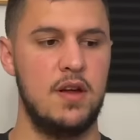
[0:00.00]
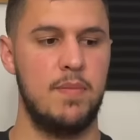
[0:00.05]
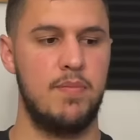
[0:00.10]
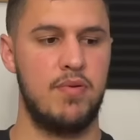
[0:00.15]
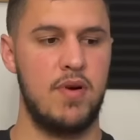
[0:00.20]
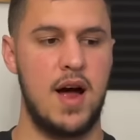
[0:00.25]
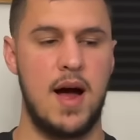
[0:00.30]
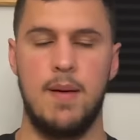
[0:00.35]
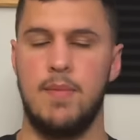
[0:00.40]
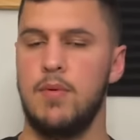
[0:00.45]
a
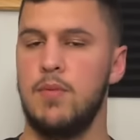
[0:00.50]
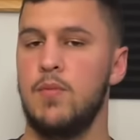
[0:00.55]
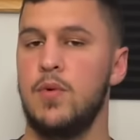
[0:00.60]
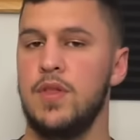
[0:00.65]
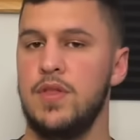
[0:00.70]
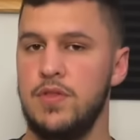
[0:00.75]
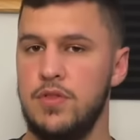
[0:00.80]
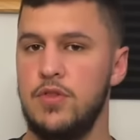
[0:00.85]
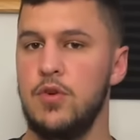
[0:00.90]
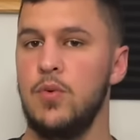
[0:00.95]
problem
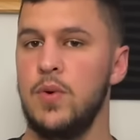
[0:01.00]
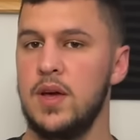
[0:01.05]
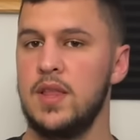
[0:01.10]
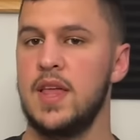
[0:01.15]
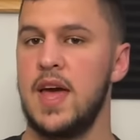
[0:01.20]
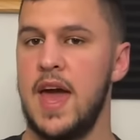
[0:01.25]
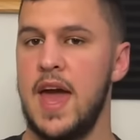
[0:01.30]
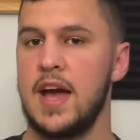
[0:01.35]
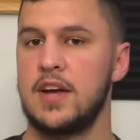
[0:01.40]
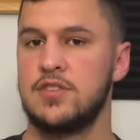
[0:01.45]
with doing
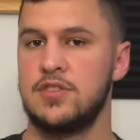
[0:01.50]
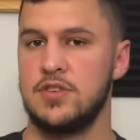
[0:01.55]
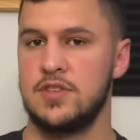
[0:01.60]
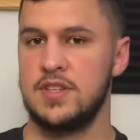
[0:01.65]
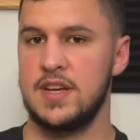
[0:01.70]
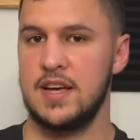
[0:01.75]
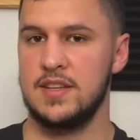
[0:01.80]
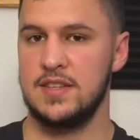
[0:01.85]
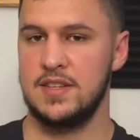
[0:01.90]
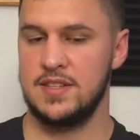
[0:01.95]
the
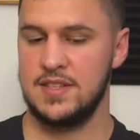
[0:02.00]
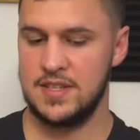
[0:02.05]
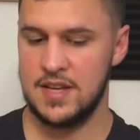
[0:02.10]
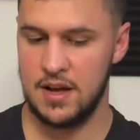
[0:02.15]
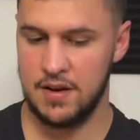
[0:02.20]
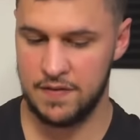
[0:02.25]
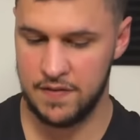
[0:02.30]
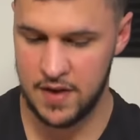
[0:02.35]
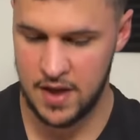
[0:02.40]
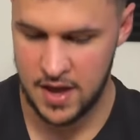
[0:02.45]
exercise
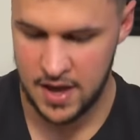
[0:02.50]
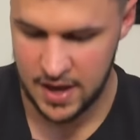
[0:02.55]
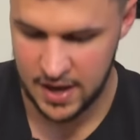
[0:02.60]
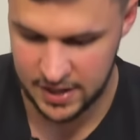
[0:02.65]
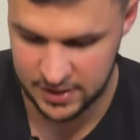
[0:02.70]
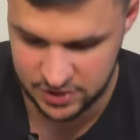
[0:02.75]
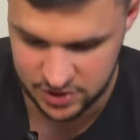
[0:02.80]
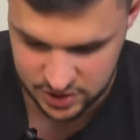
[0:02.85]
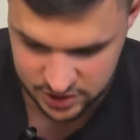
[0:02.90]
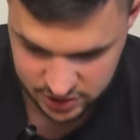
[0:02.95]
itself.
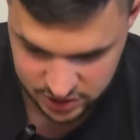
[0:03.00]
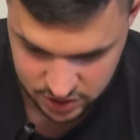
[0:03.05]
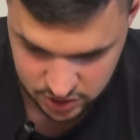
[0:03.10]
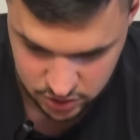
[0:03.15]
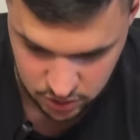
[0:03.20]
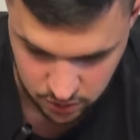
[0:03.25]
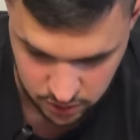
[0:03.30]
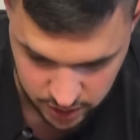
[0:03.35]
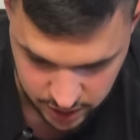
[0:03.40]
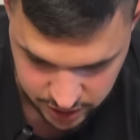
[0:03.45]
It's just
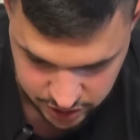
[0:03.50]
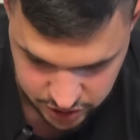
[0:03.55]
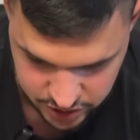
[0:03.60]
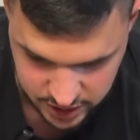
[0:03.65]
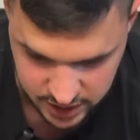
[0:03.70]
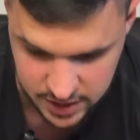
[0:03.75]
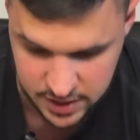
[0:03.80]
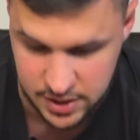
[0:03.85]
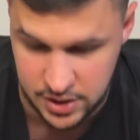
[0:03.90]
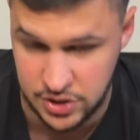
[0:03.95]
storage
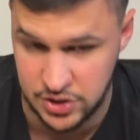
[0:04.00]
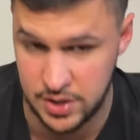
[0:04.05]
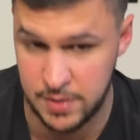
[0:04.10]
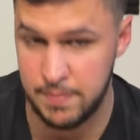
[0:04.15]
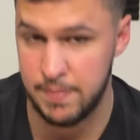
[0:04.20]
in the gym